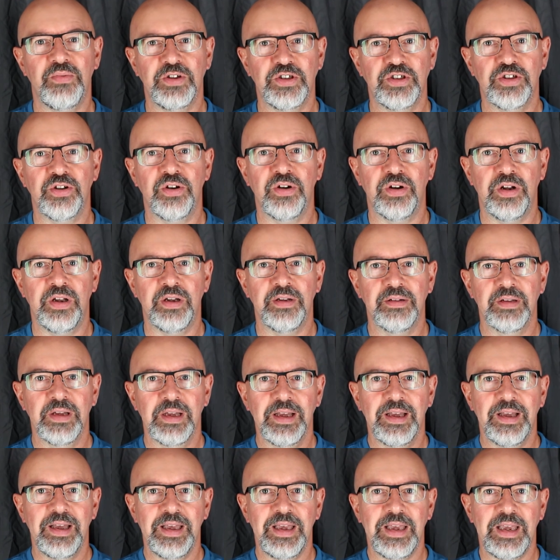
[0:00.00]
what you're going to
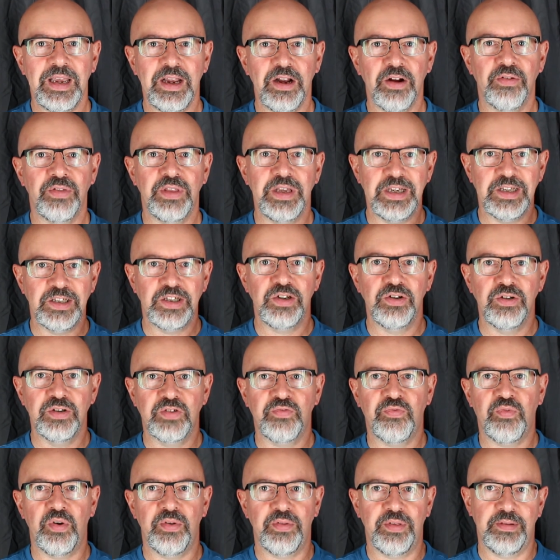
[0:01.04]
hear these
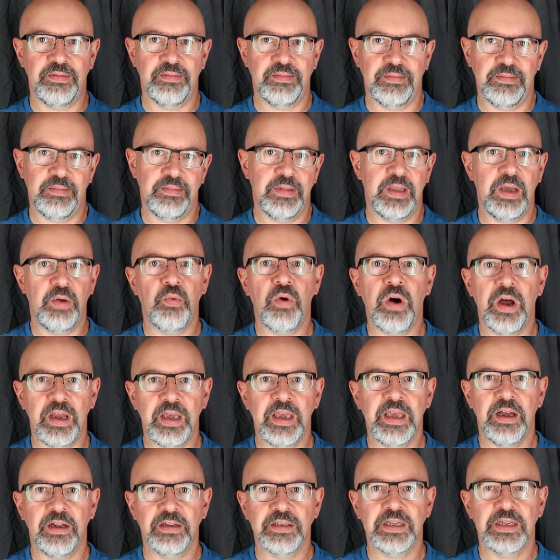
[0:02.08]
used for. They want a
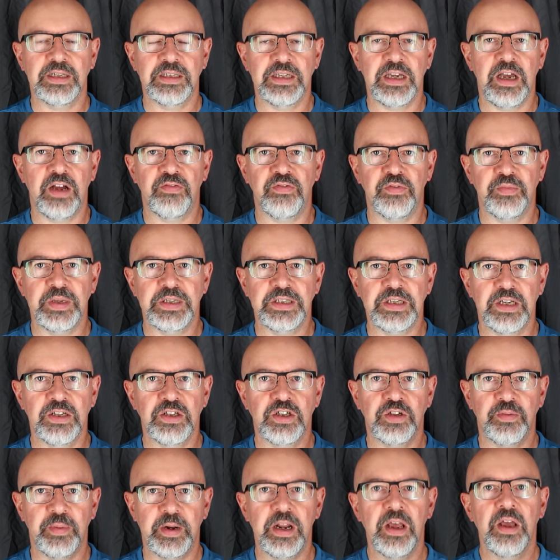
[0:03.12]
Celtic sound from this
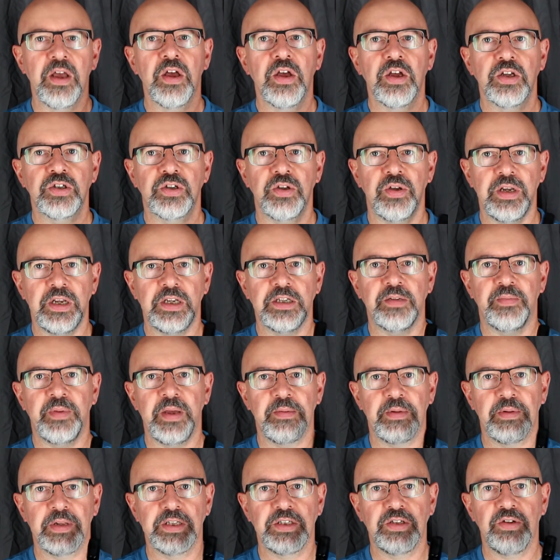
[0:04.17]
instrument, so you need to be
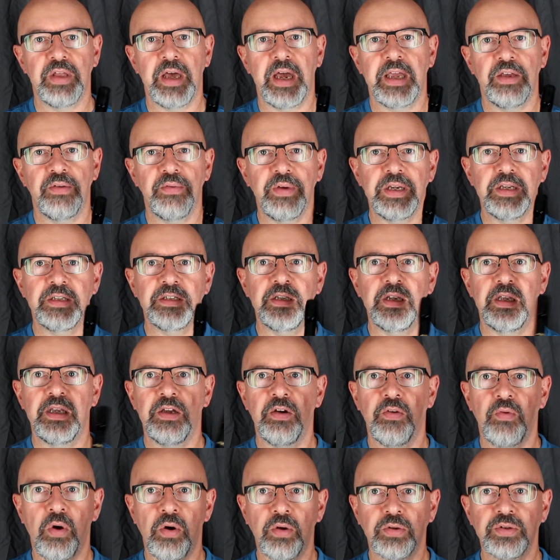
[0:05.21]
able to do that.
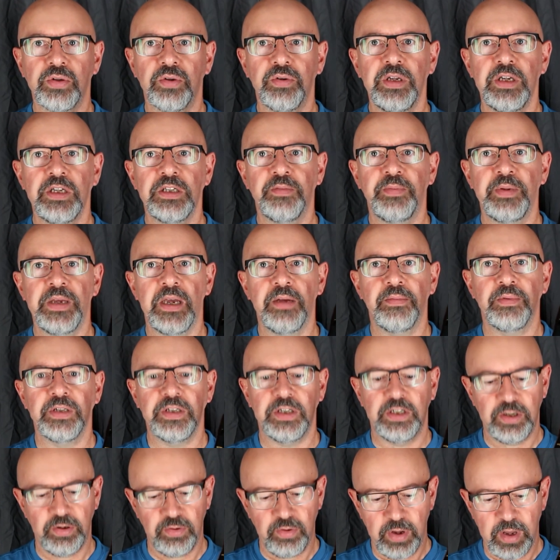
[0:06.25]
You also need to be able
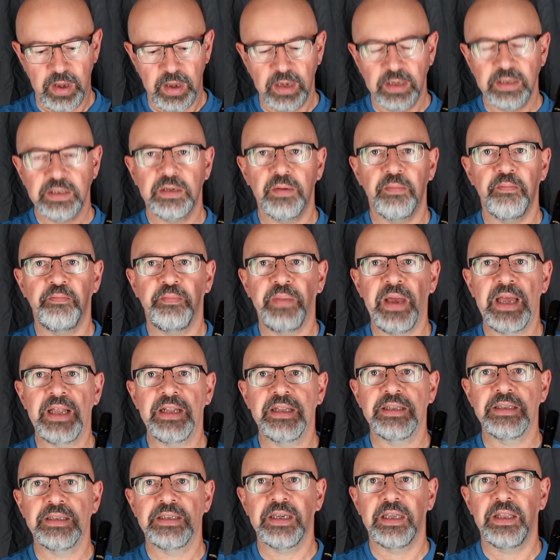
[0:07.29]
to do some
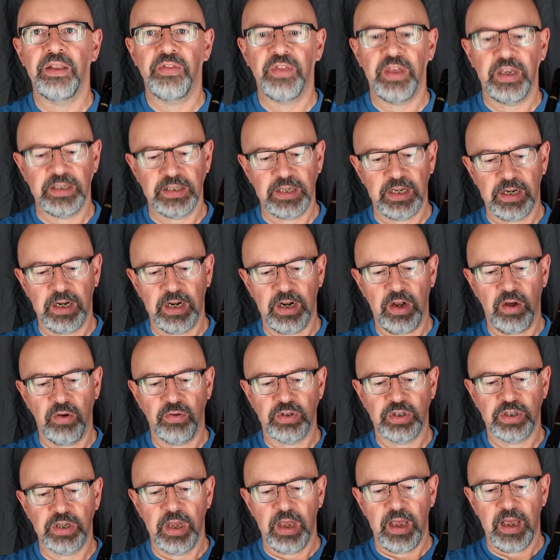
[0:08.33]
bends and things into
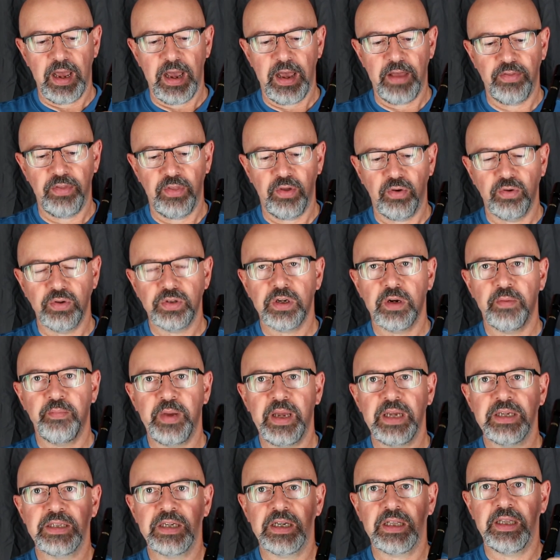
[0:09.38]
notes, and those are
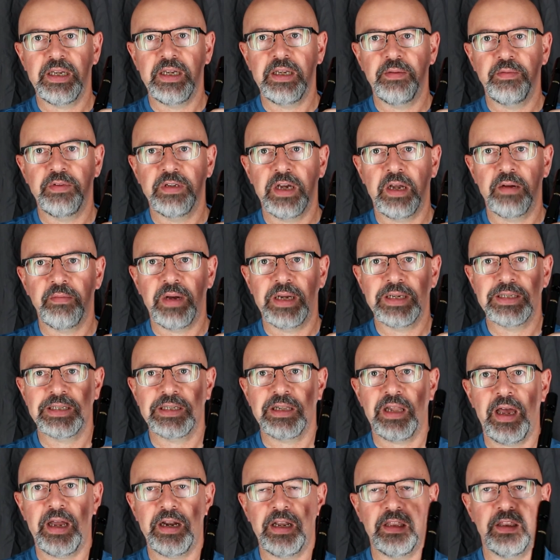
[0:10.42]
basically done by
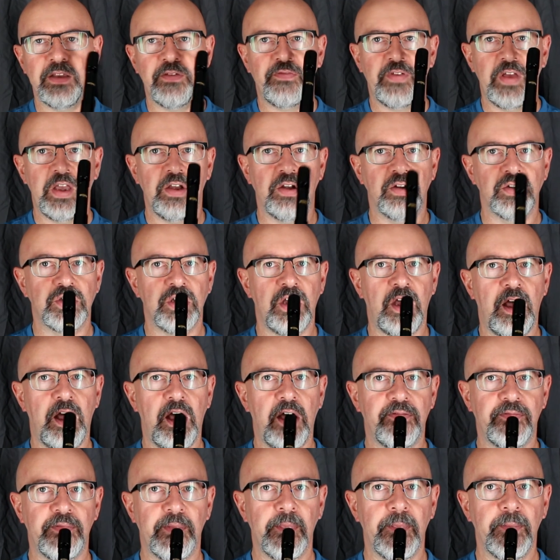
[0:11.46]
sliding the fingers
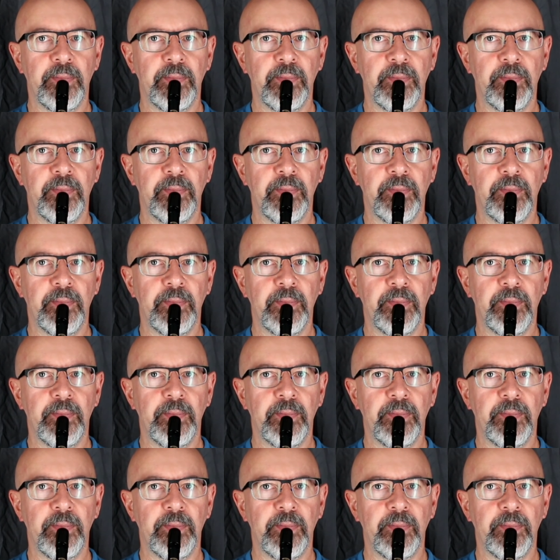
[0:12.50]
off.